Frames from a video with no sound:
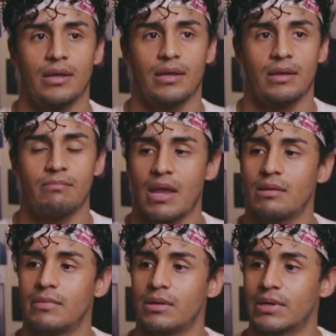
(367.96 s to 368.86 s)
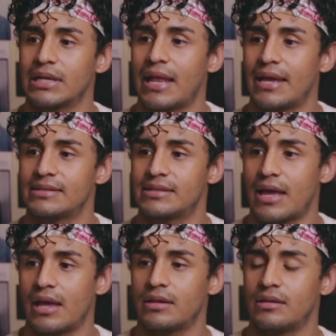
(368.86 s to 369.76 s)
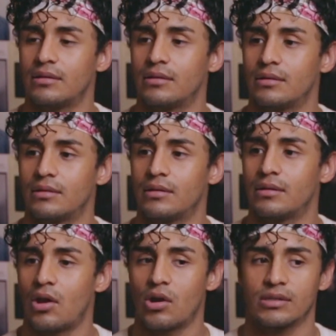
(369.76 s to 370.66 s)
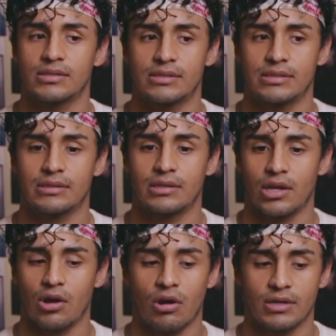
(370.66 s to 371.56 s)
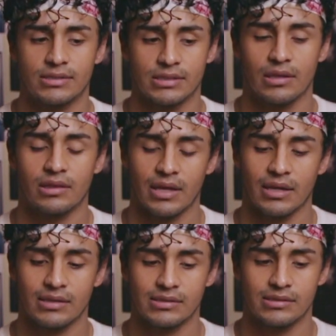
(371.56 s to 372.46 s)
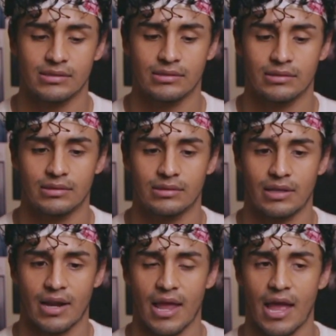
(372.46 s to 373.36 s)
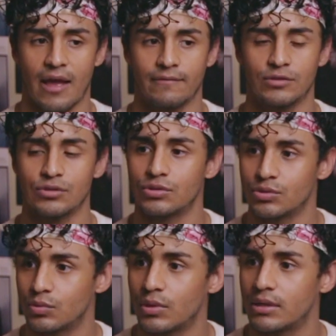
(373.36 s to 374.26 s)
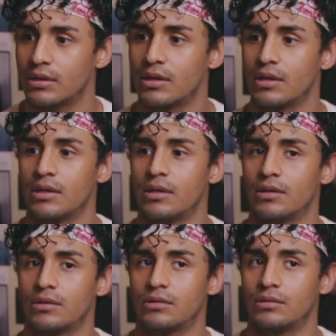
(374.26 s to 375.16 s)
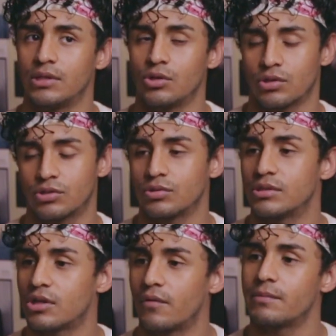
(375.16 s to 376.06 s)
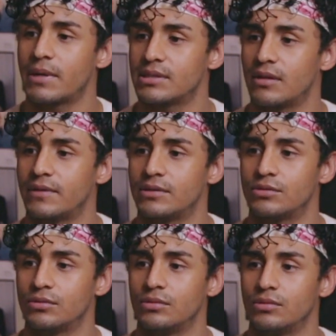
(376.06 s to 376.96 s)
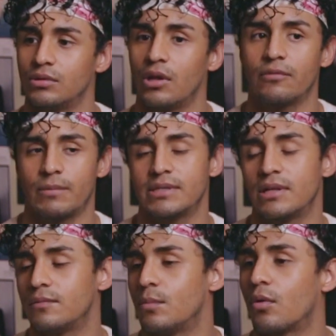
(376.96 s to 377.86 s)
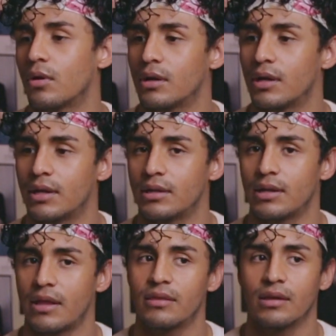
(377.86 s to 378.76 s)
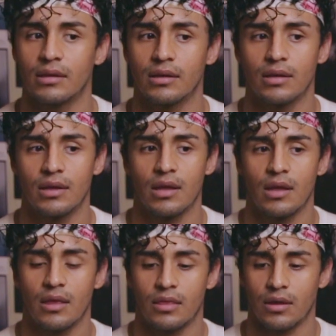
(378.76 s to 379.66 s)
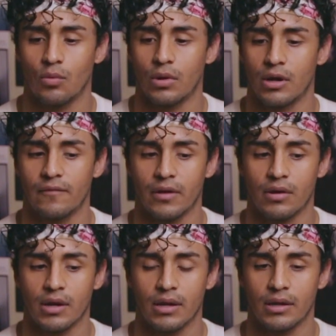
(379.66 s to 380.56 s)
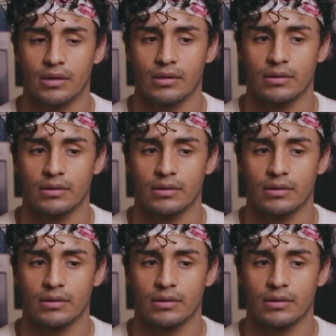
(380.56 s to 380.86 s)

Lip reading: It made me realize that there are still things that I have to do and in order to discover myself and to love myself more. And I think they were a very,